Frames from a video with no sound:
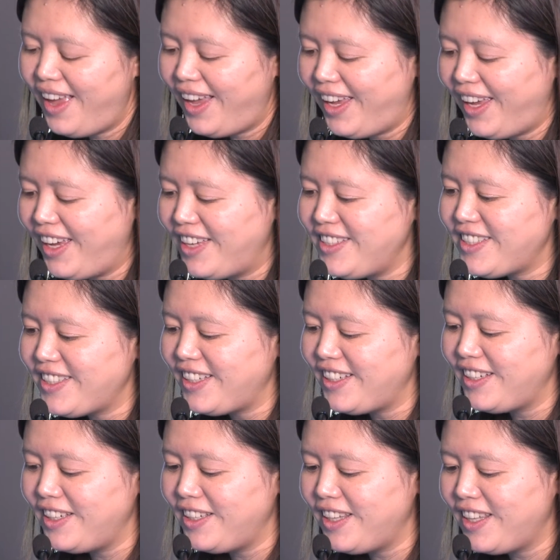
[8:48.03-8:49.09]
And
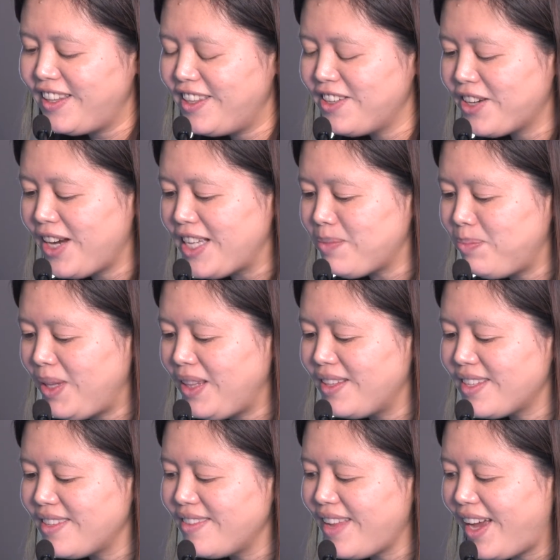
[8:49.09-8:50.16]
there has been
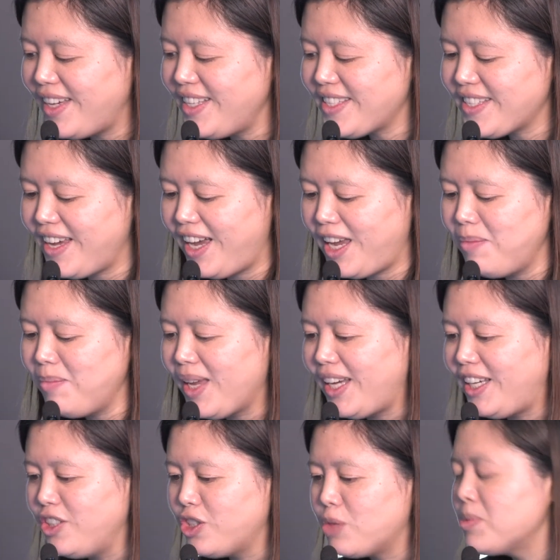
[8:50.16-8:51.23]
this nice
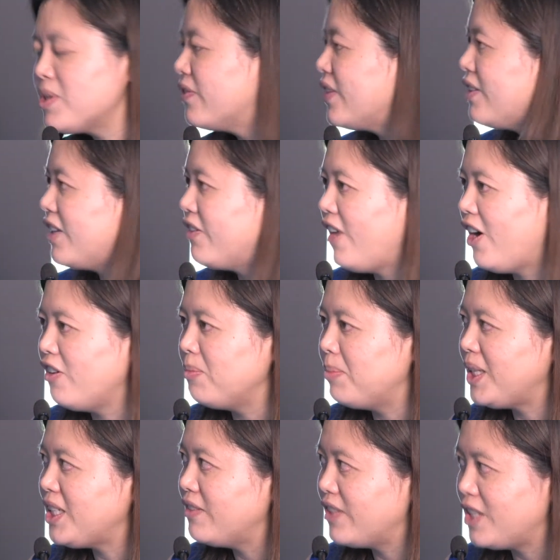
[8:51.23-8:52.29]
timeline in terms of the
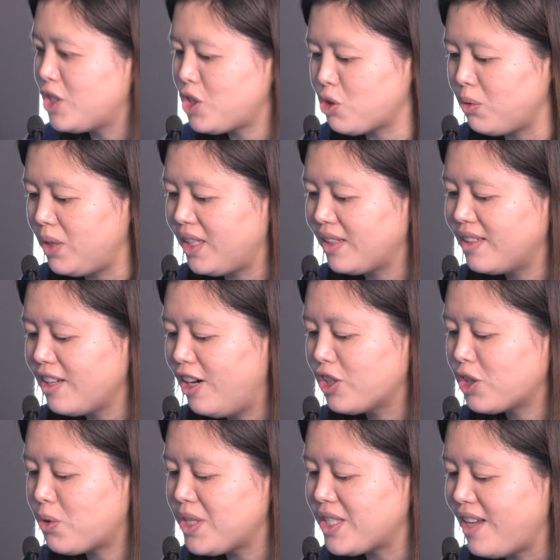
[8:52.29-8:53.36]
development of this drug
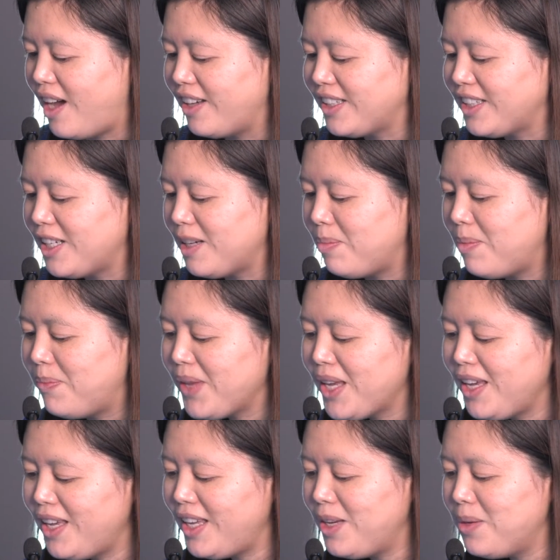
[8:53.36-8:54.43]
called crizotinib.
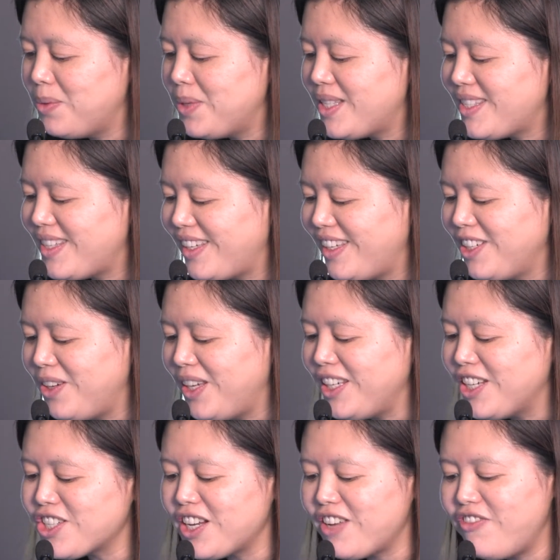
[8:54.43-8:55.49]
It was
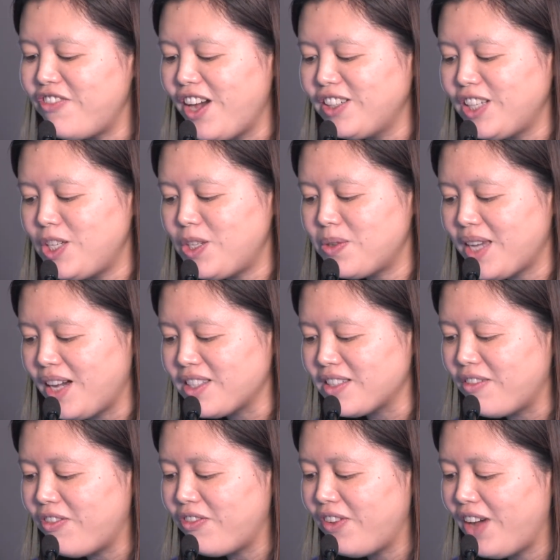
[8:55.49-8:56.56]
initially found in
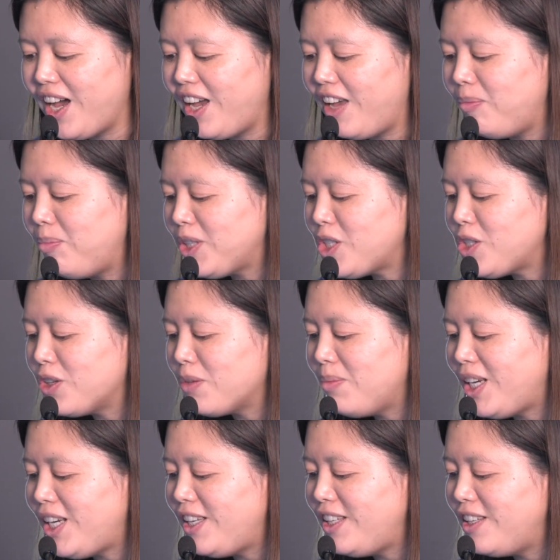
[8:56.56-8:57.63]
2005, but it took
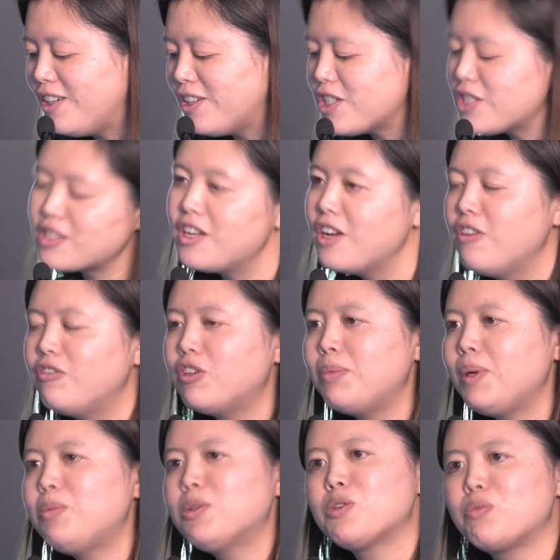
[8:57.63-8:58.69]
many years for
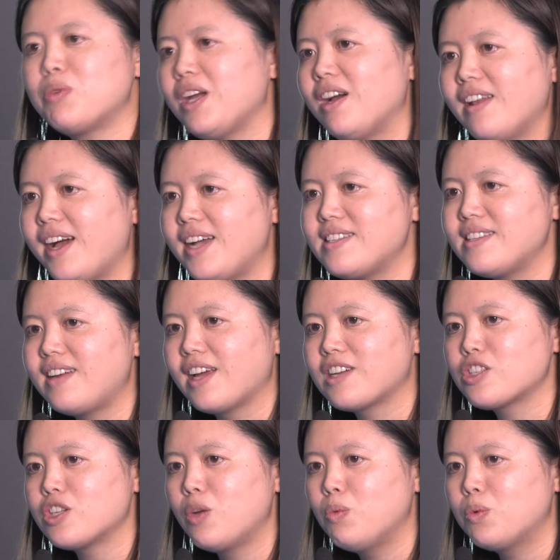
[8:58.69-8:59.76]
people to realize that it
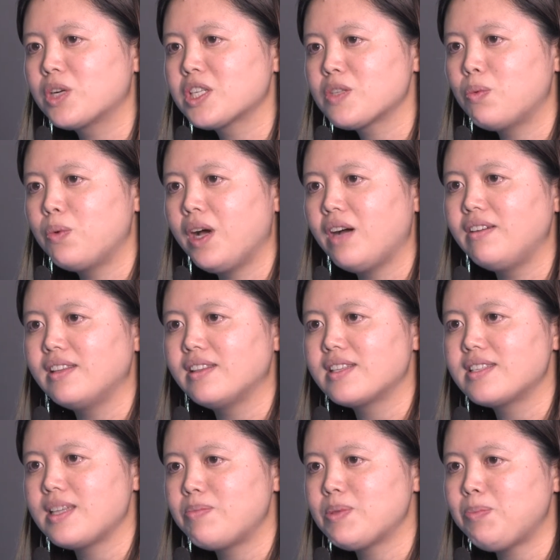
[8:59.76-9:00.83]
actually works well in the
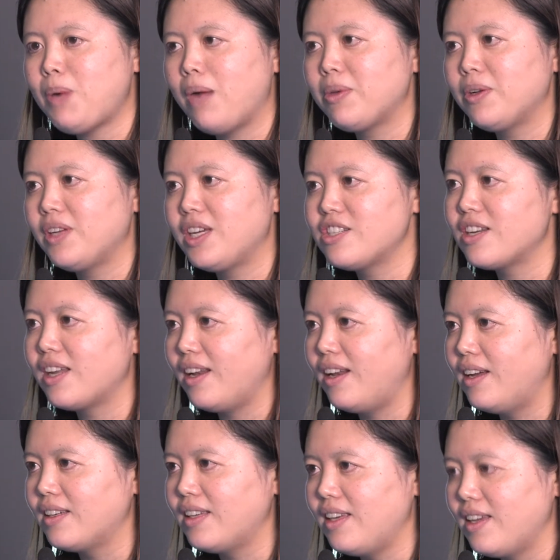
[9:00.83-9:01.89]
subpopulation in
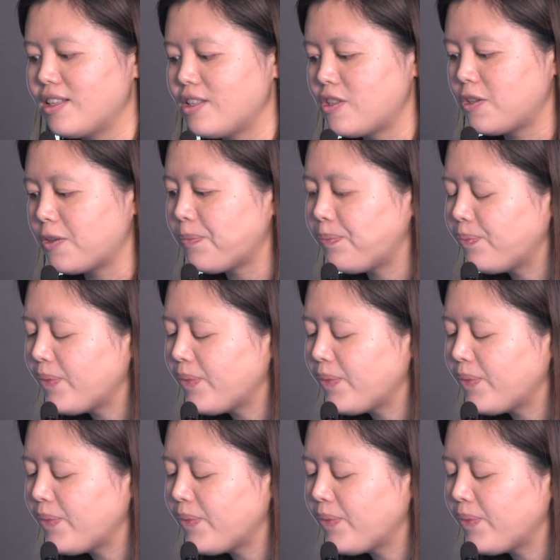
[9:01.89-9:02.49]
lung cancer.